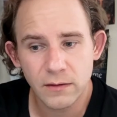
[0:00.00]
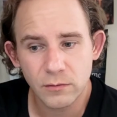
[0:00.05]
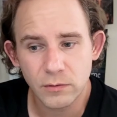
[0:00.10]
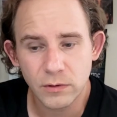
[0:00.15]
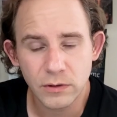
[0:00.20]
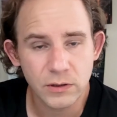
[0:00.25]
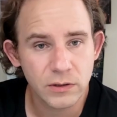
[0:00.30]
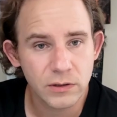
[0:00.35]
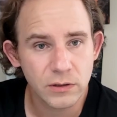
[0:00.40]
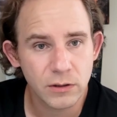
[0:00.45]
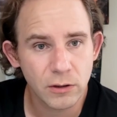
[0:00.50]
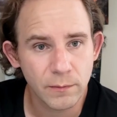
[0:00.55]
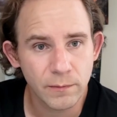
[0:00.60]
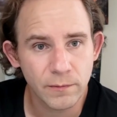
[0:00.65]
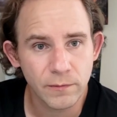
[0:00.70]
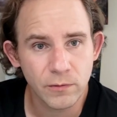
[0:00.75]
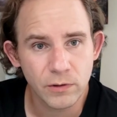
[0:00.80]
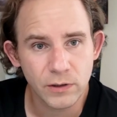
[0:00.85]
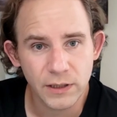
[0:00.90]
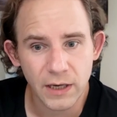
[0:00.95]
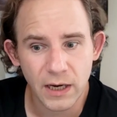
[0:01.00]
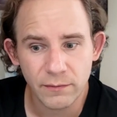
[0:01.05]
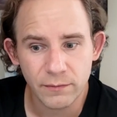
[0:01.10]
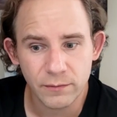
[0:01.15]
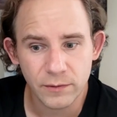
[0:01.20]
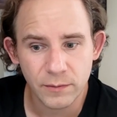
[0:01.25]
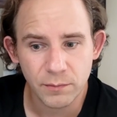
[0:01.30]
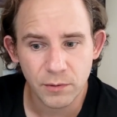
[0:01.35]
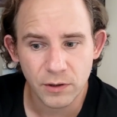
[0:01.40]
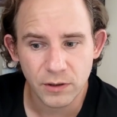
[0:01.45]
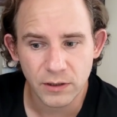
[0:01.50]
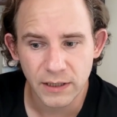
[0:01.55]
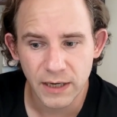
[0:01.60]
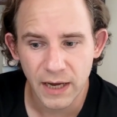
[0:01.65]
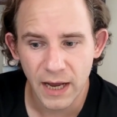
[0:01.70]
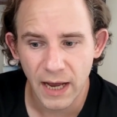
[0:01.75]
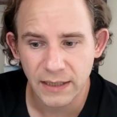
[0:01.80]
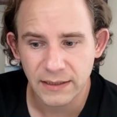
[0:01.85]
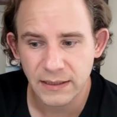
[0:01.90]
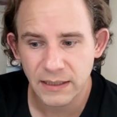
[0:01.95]
which hopefully everybody
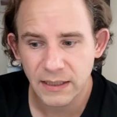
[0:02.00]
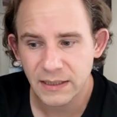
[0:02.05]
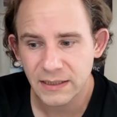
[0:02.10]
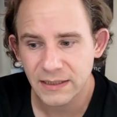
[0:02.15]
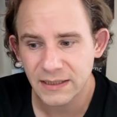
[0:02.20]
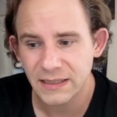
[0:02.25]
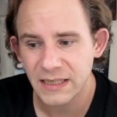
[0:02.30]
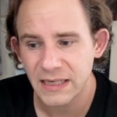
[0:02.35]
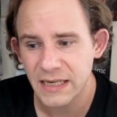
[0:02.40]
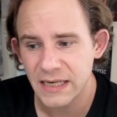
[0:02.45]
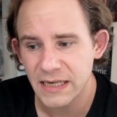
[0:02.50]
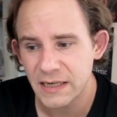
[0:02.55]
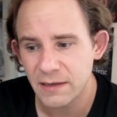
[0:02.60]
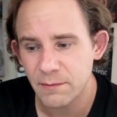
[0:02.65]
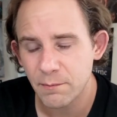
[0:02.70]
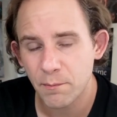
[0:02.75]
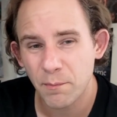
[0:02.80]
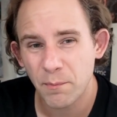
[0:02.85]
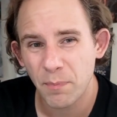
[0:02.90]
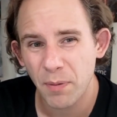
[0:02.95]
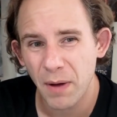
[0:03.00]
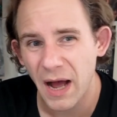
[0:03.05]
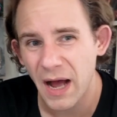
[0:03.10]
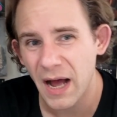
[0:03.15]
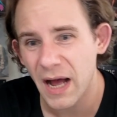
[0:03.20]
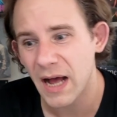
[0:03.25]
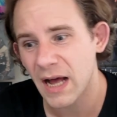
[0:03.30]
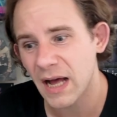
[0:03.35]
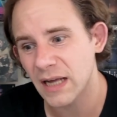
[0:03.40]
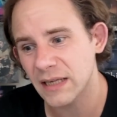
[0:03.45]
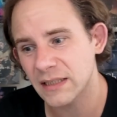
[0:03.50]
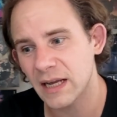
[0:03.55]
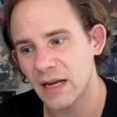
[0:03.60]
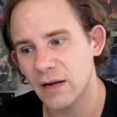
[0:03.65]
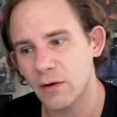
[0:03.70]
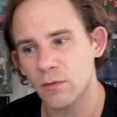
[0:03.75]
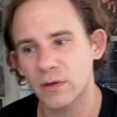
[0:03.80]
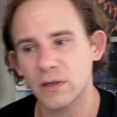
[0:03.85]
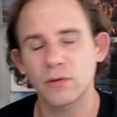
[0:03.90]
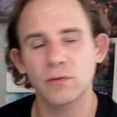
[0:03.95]
has seen. But
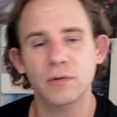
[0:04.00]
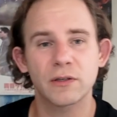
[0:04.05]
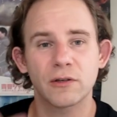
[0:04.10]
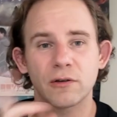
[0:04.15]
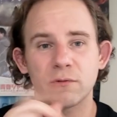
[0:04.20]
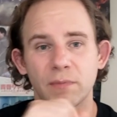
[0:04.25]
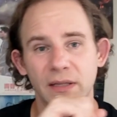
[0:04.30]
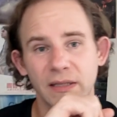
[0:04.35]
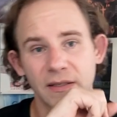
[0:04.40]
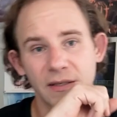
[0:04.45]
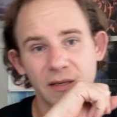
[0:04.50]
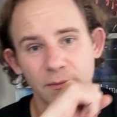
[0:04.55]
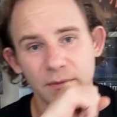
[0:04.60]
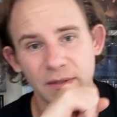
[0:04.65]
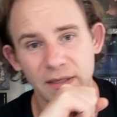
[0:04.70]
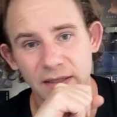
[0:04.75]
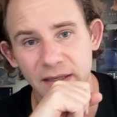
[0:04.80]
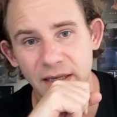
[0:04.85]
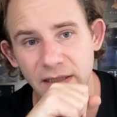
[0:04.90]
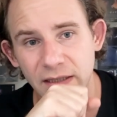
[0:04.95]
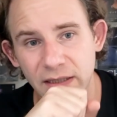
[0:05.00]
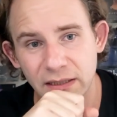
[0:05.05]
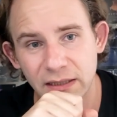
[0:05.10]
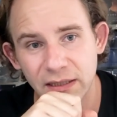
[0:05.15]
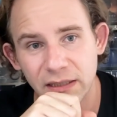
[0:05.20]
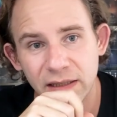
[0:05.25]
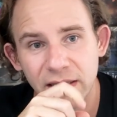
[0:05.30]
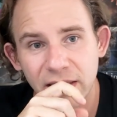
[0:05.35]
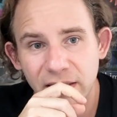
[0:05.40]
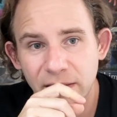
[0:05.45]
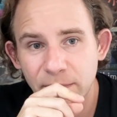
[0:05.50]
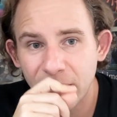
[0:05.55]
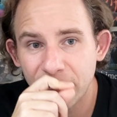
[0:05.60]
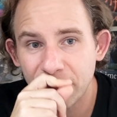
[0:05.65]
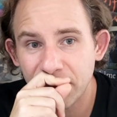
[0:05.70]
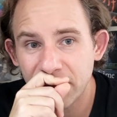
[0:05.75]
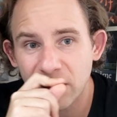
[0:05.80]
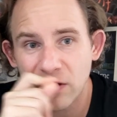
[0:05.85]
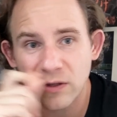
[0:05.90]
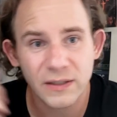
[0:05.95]
I want to recommend something that he did that's
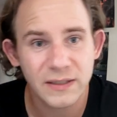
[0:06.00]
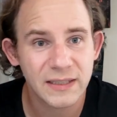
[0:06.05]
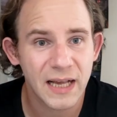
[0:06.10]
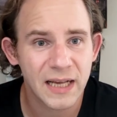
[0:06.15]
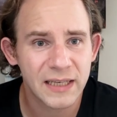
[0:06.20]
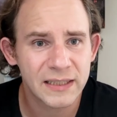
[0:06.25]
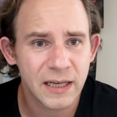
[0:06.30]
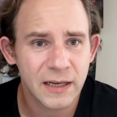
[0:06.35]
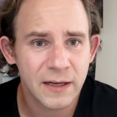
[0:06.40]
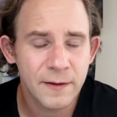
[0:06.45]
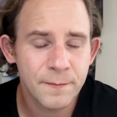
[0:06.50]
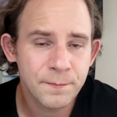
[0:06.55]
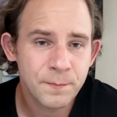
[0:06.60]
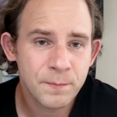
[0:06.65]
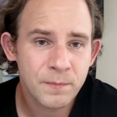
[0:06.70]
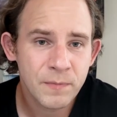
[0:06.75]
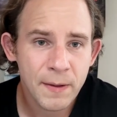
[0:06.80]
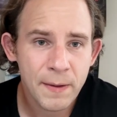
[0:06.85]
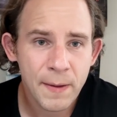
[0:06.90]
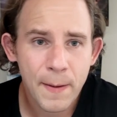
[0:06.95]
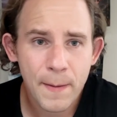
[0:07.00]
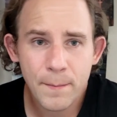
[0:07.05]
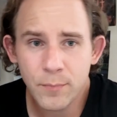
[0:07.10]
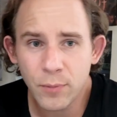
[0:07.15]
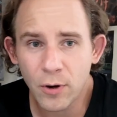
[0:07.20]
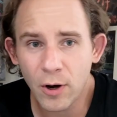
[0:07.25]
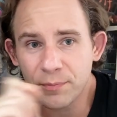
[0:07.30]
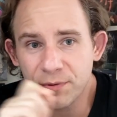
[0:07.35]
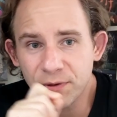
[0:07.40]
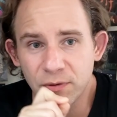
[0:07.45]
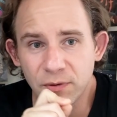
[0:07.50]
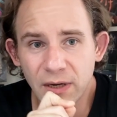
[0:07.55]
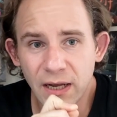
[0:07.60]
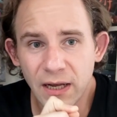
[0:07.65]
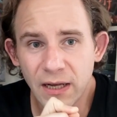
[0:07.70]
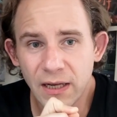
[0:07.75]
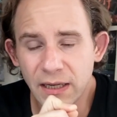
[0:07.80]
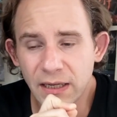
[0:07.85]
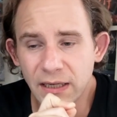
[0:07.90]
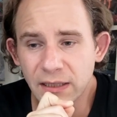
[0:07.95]
maybe not that
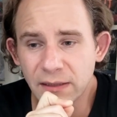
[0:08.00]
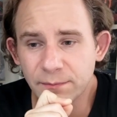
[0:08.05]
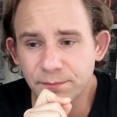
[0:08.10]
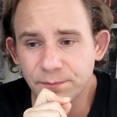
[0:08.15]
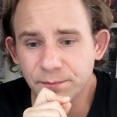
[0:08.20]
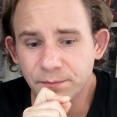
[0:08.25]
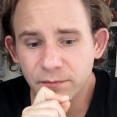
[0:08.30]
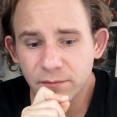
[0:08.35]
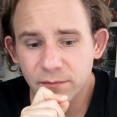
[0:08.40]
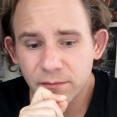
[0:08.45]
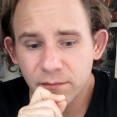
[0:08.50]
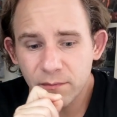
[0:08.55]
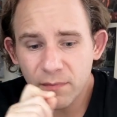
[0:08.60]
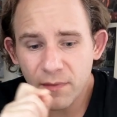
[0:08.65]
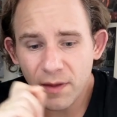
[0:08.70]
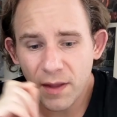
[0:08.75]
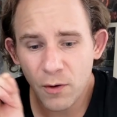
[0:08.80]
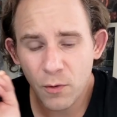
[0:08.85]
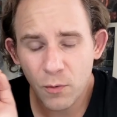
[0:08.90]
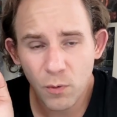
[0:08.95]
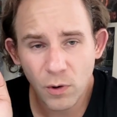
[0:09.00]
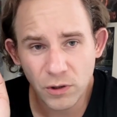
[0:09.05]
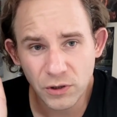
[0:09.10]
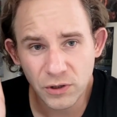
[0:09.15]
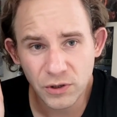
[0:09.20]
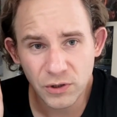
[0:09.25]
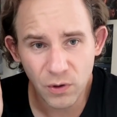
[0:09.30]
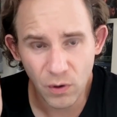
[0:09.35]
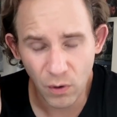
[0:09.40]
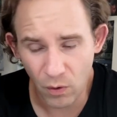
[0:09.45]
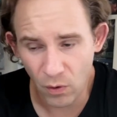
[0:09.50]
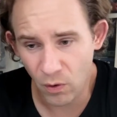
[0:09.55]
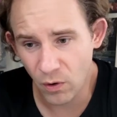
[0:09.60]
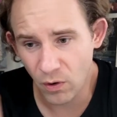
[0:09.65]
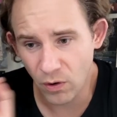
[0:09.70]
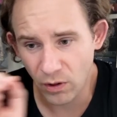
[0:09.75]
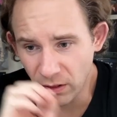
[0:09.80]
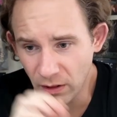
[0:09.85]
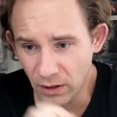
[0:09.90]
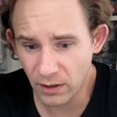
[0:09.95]
popular. Watch
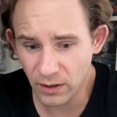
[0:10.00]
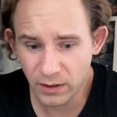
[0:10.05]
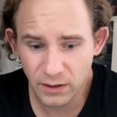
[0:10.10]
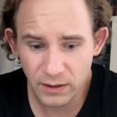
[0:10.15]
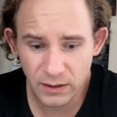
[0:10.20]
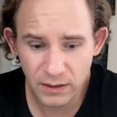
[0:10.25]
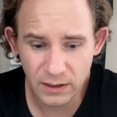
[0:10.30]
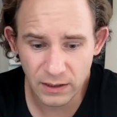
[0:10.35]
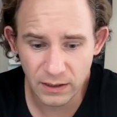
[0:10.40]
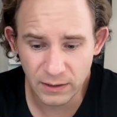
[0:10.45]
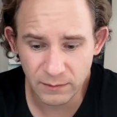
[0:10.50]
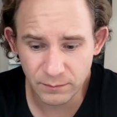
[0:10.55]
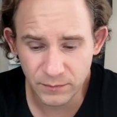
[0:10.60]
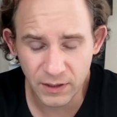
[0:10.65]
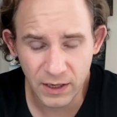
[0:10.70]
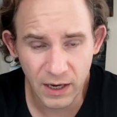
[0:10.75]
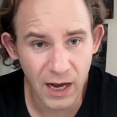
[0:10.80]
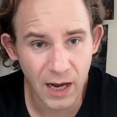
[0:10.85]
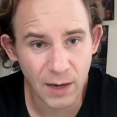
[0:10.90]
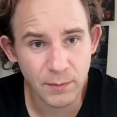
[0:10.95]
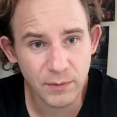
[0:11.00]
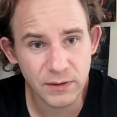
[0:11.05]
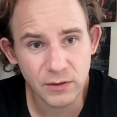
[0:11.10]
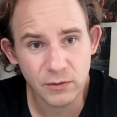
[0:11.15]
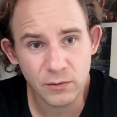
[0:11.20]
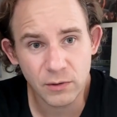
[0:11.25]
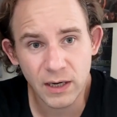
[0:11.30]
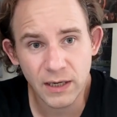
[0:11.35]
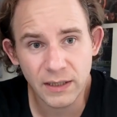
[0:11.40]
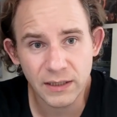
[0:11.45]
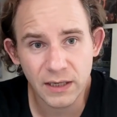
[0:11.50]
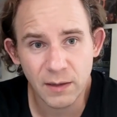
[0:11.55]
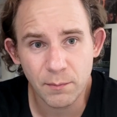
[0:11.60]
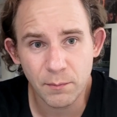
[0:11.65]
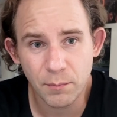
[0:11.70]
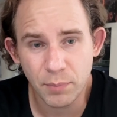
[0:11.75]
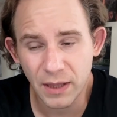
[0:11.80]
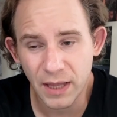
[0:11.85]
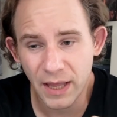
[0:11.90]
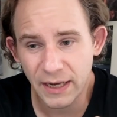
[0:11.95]
all Kamen Rider
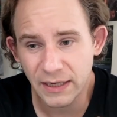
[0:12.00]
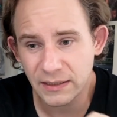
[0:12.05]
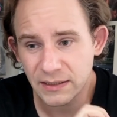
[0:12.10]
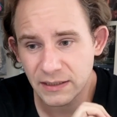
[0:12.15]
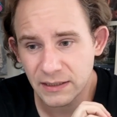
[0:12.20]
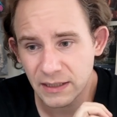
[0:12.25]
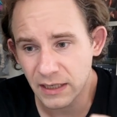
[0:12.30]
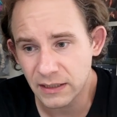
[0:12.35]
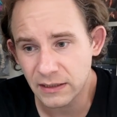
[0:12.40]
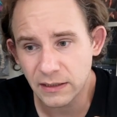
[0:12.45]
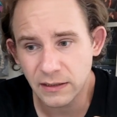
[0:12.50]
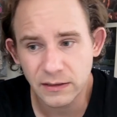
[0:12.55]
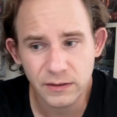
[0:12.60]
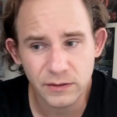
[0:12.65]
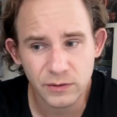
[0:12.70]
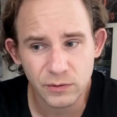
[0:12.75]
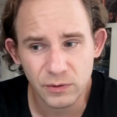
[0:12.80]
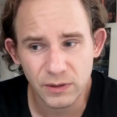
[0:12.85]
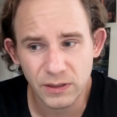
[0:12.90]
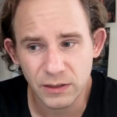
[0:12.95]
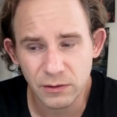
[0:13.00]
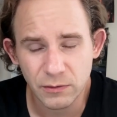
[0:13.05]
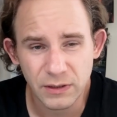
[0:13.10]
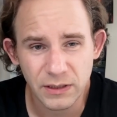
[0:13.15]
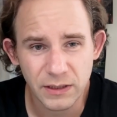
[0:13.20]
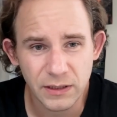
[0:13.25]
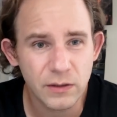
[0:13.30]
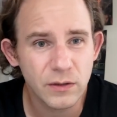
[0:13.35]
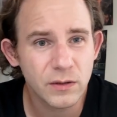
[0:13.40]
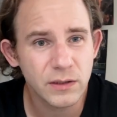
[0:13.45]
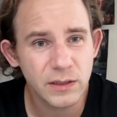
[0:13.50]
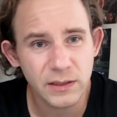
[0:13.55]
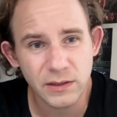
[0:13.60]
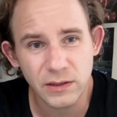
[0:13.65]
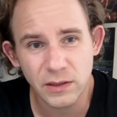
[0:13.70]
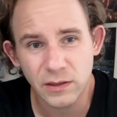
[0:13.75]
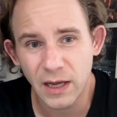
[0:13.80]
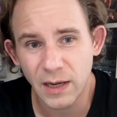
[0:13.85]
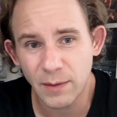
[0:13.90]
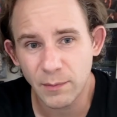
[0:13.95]
Black Sun. It's really, really good.
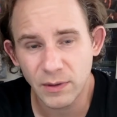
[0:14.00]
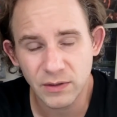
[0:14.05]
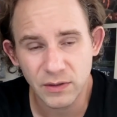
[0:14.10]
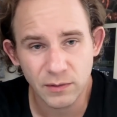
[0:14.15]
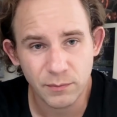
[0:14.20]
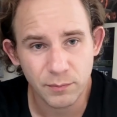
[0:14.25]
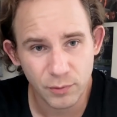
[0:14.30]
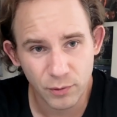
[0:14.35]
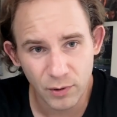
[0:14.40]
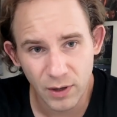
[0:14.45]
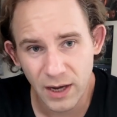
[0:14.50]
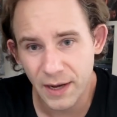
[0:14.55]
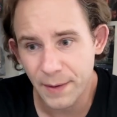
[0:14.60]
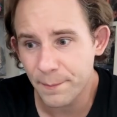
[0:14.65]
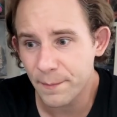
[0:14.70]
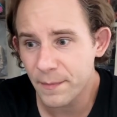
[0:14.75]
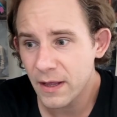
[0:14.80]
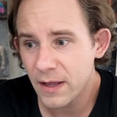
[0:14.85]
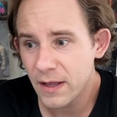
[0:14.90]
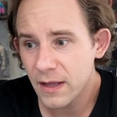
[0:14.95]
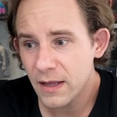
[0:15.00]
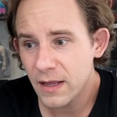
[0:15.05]
It's on Amazon Prime,